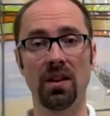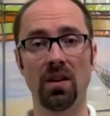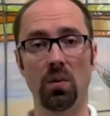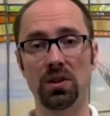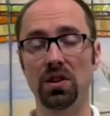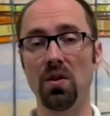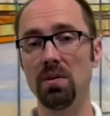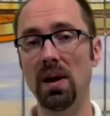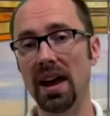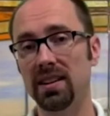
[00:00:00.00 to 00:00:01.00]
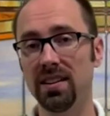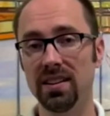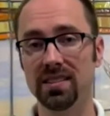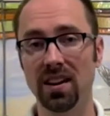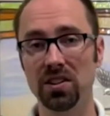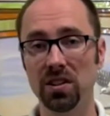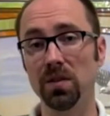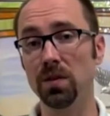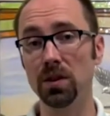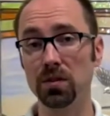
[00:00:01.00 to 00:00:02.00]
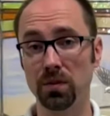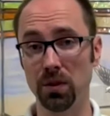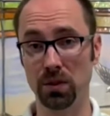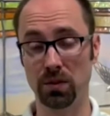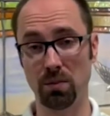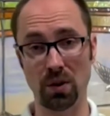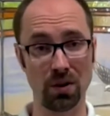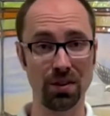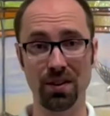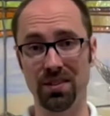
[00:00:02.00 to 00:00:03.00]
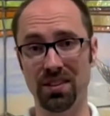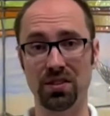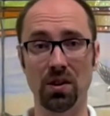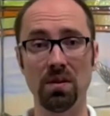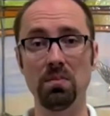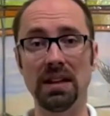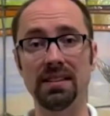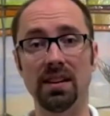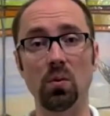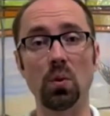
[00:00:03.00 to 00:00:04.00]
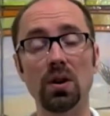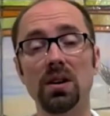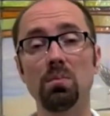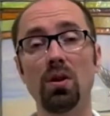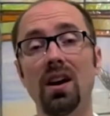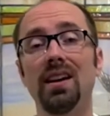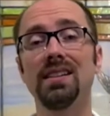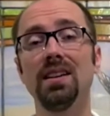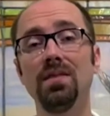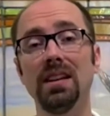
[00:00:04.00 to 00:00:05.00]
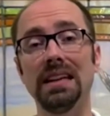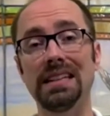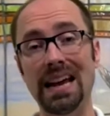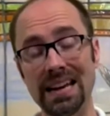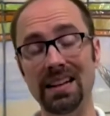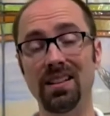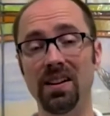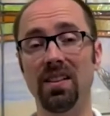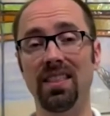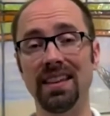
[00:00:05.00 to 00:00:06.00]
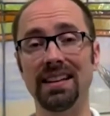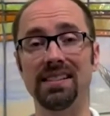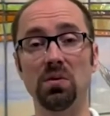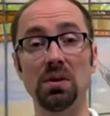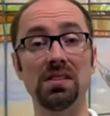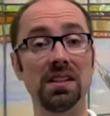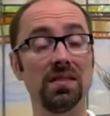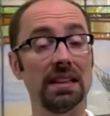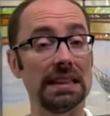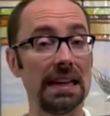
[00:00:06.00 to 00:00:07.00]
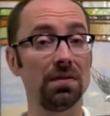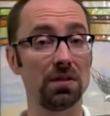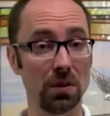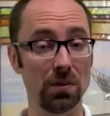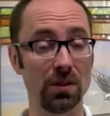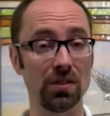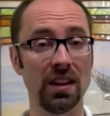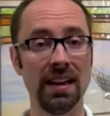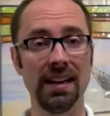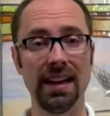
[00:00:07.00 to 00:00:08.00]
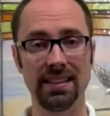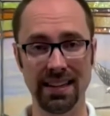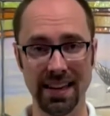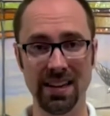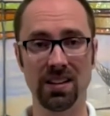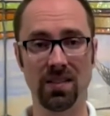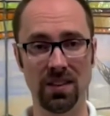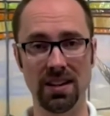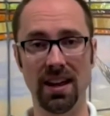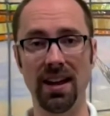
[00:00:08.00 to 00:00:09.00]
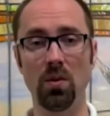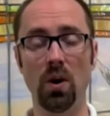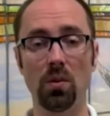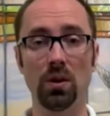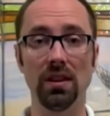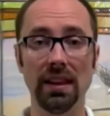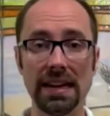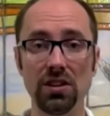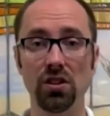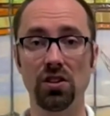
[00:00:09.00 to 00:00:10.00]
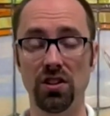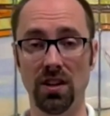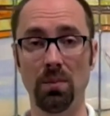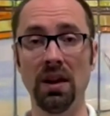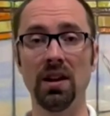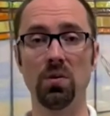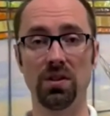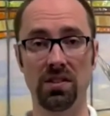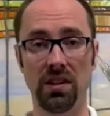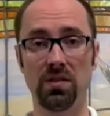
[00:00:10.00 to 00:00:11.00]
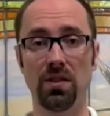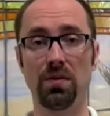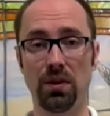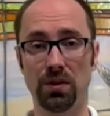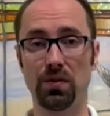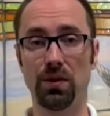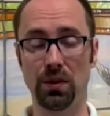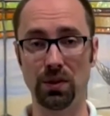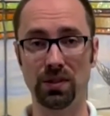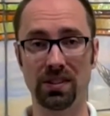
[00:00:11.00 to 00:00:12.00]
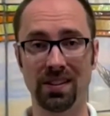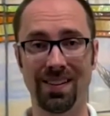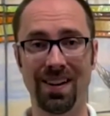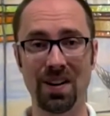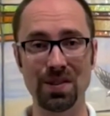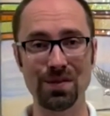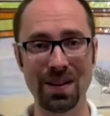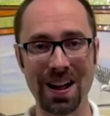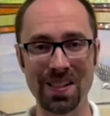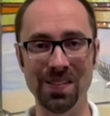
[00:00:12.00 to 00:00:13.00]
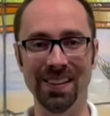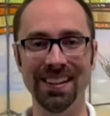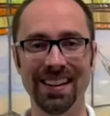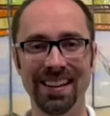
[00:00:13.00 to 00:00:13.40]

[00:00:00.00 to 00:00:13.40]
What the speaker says: which, going back to the discussion of first fruits from earlier in the sermon, means that work and productivity technically are the things that receive the leftovers at the end of the day, while relationship receives the first fruits. Are you following?